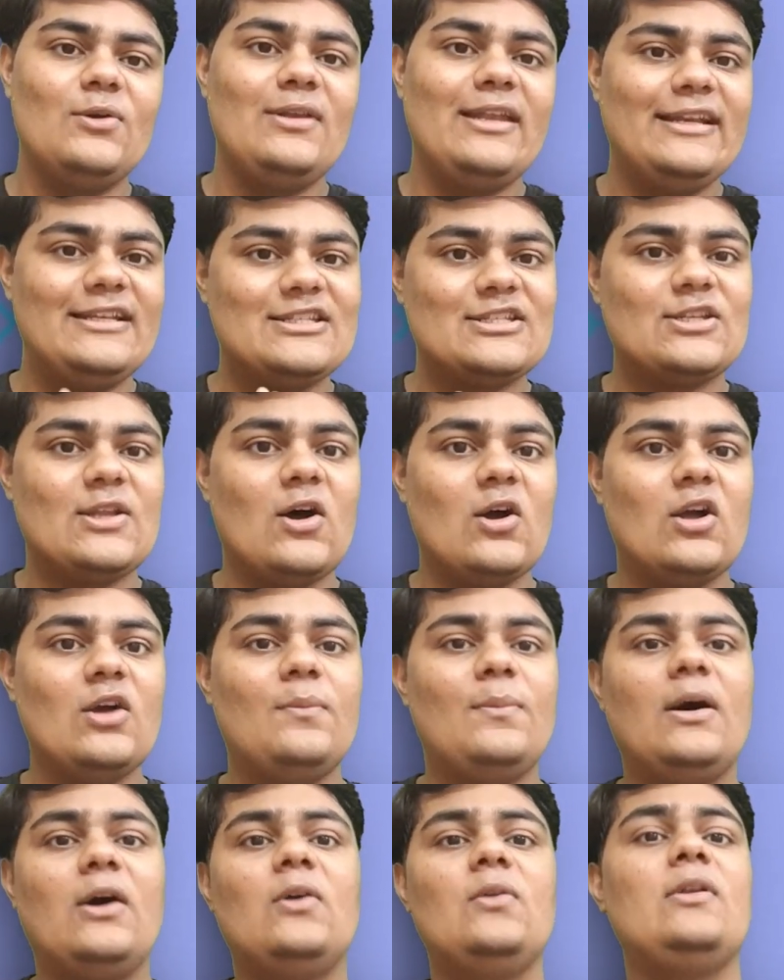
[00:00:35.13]
let's talk
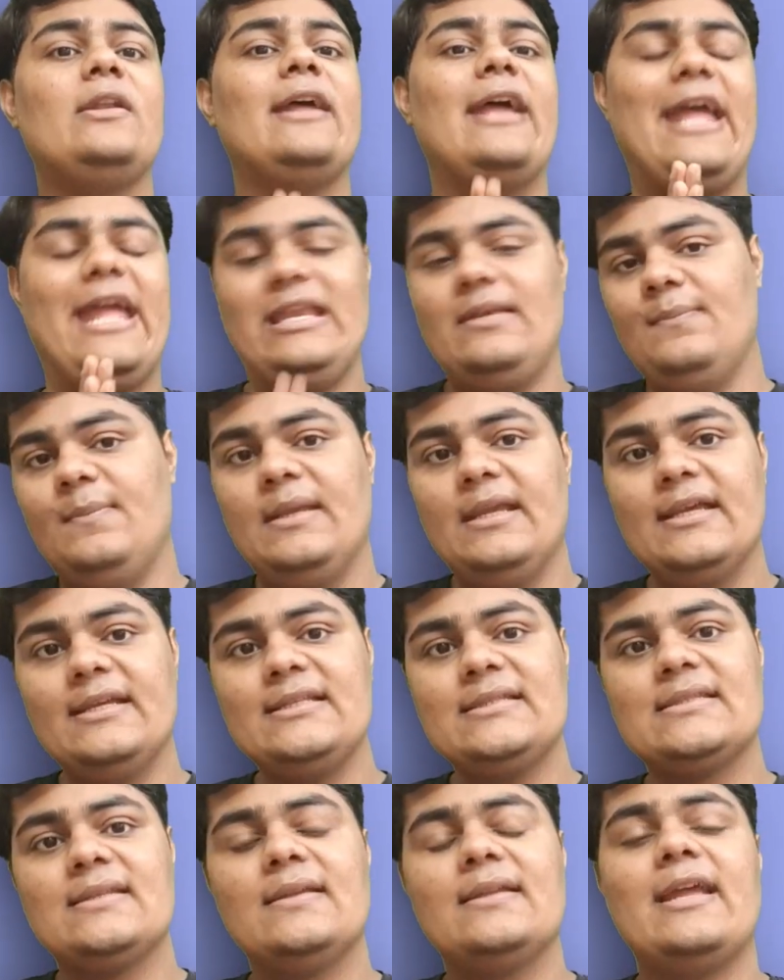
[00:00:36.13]
about
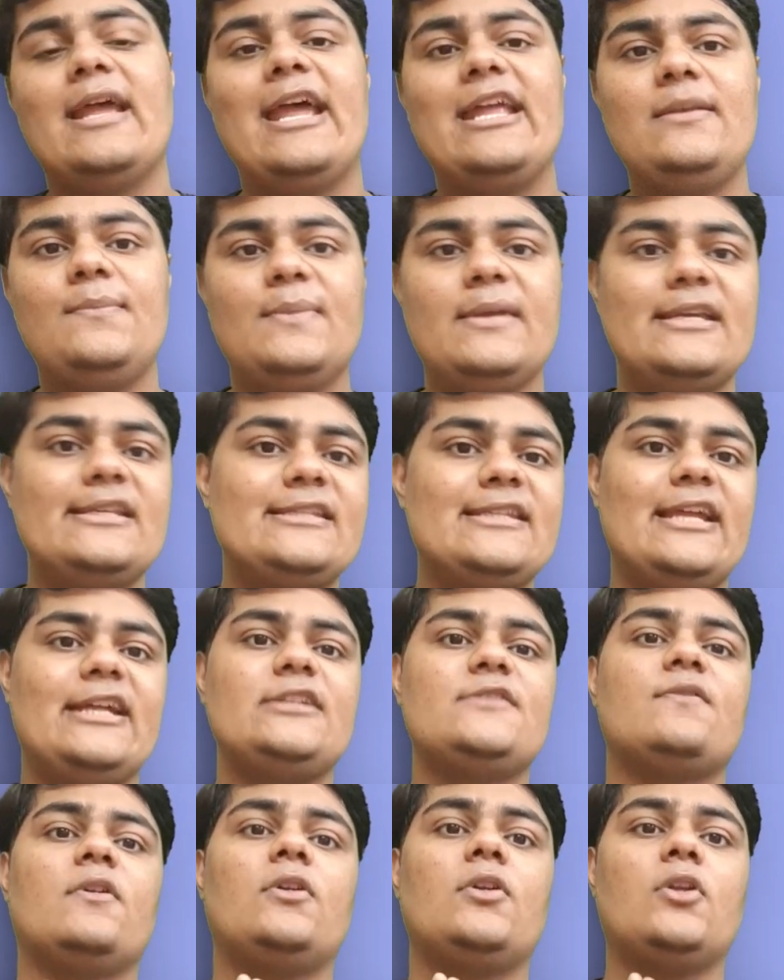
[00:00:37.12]
NPAs. NPA
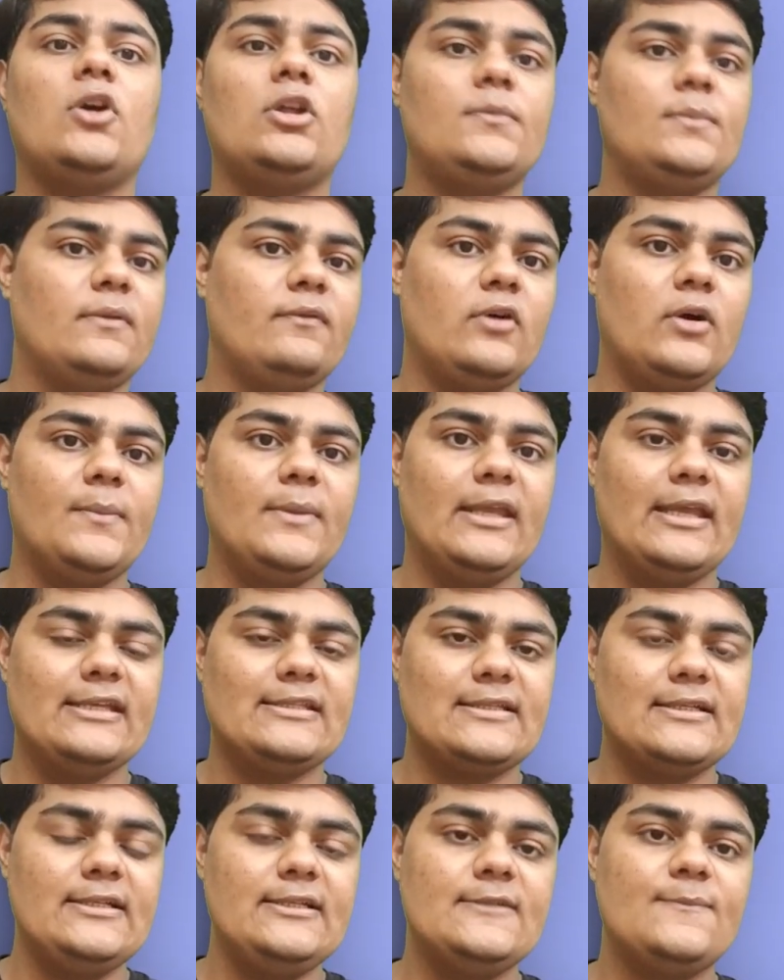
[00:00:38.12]
stands for non-performing
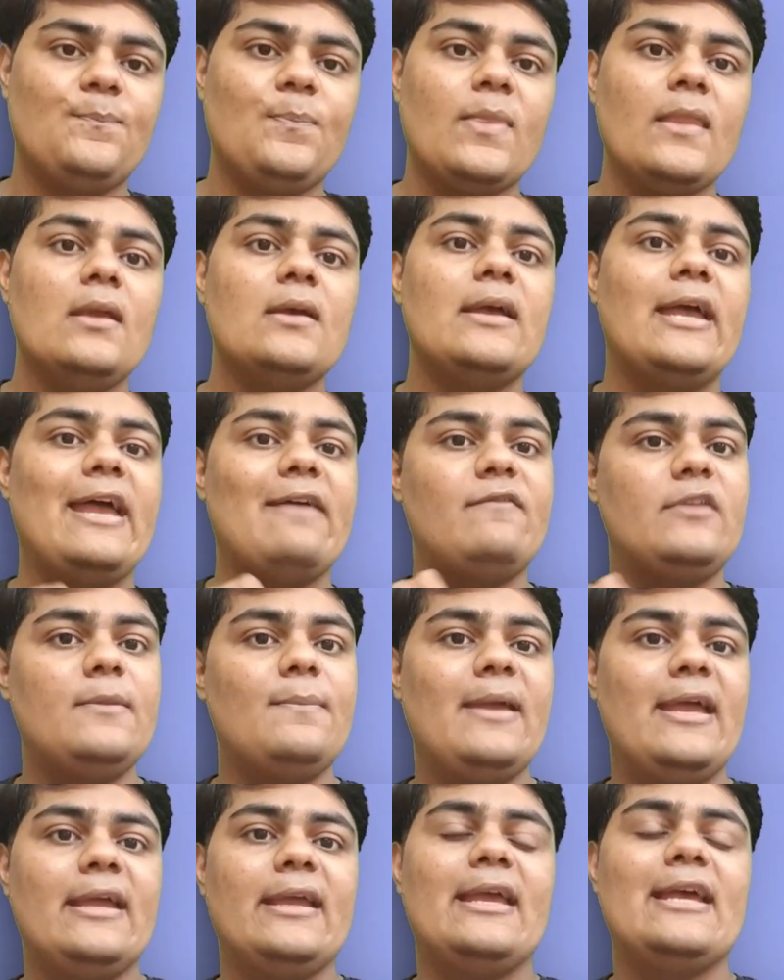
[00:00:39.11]
assets. Every
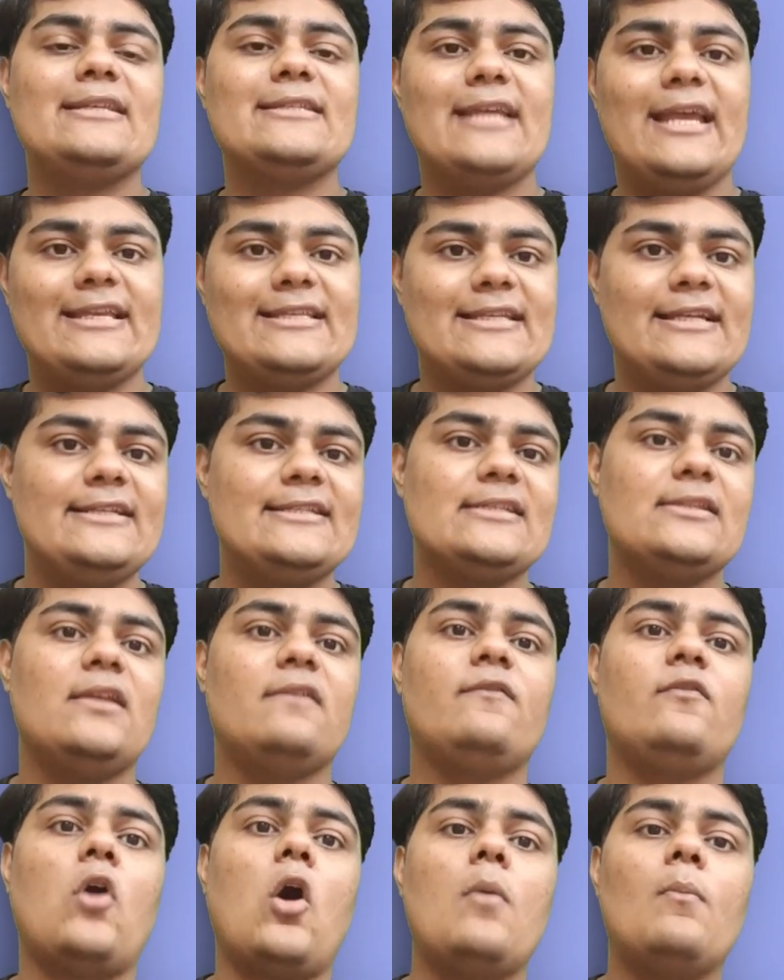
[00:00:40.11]
bank has assets in the
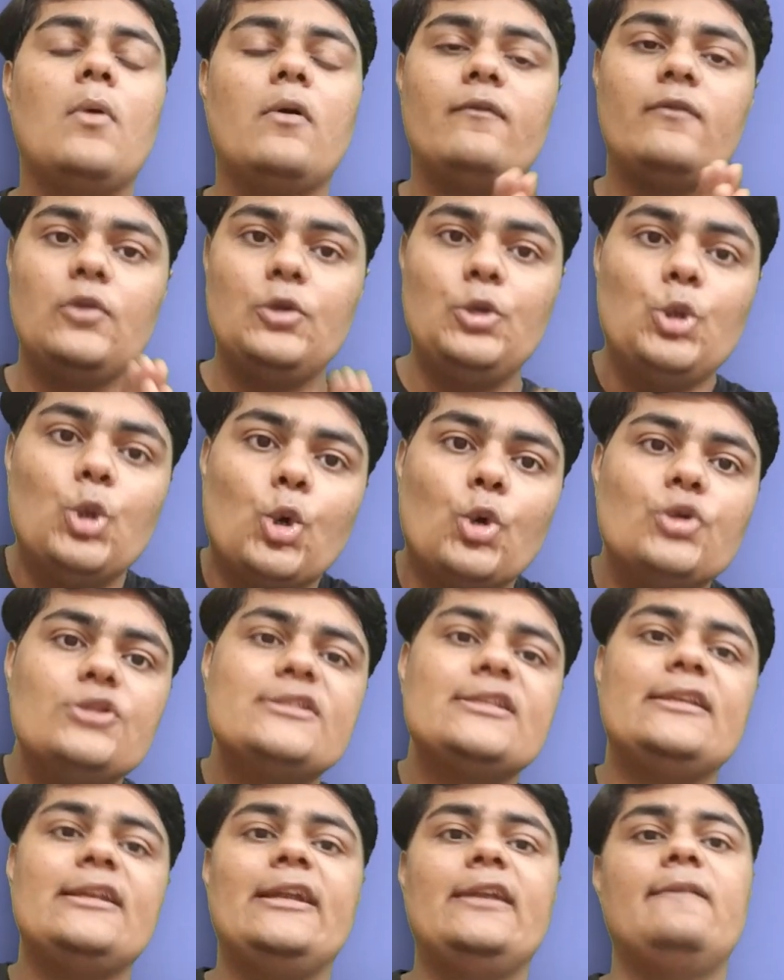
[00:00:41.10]
form of loans
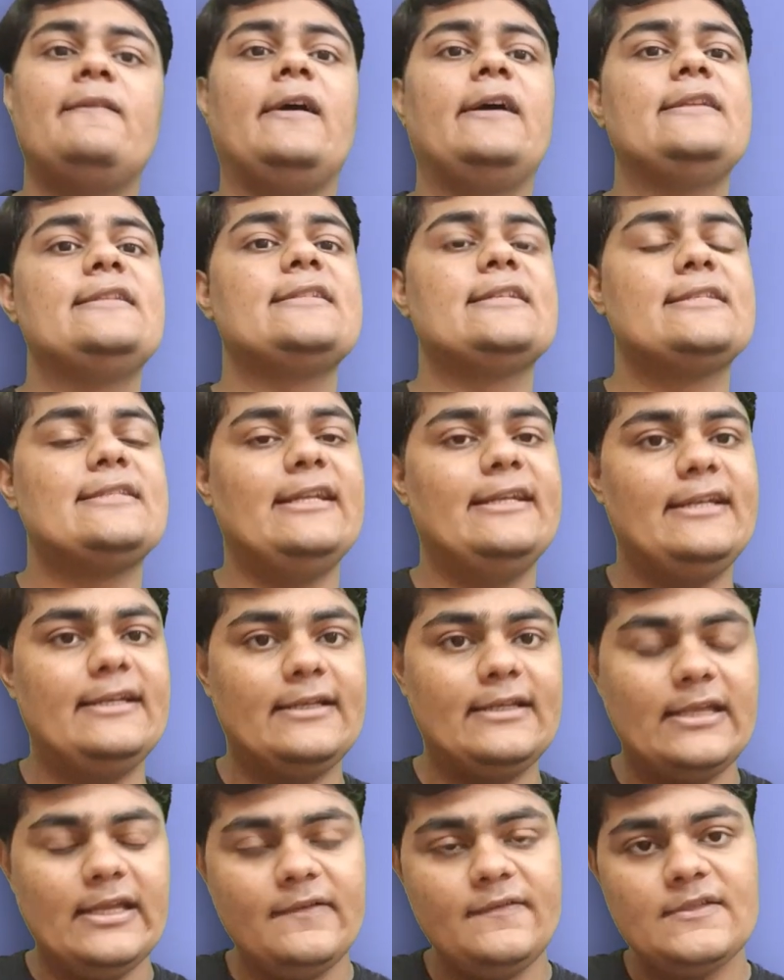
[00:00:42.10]
and advances that
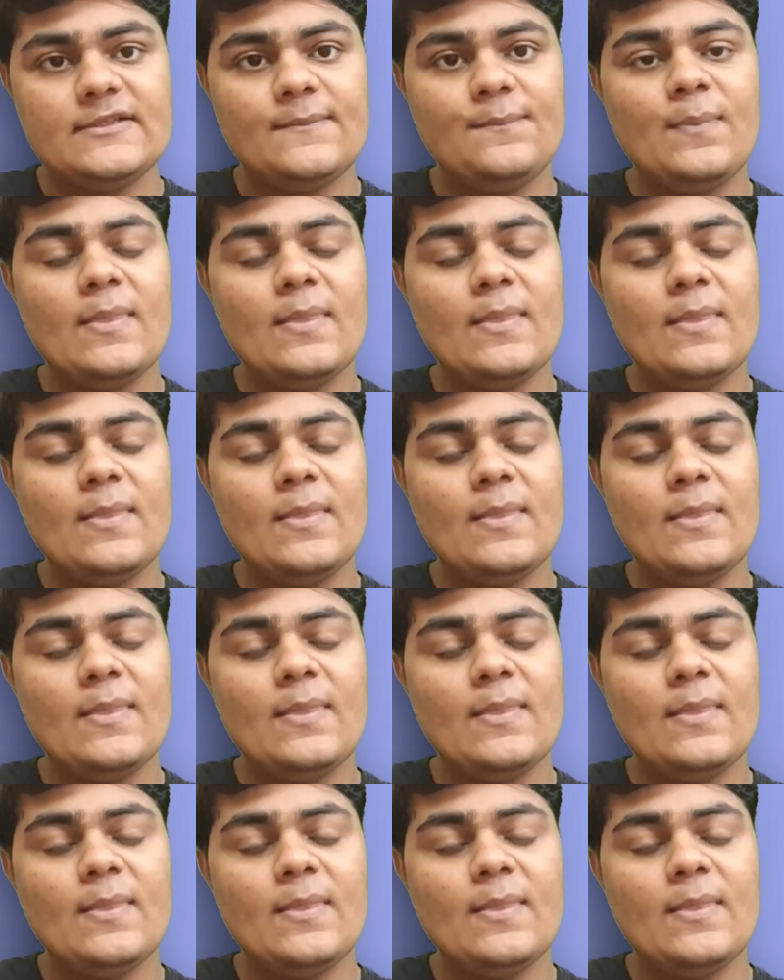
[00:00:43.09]
it gives,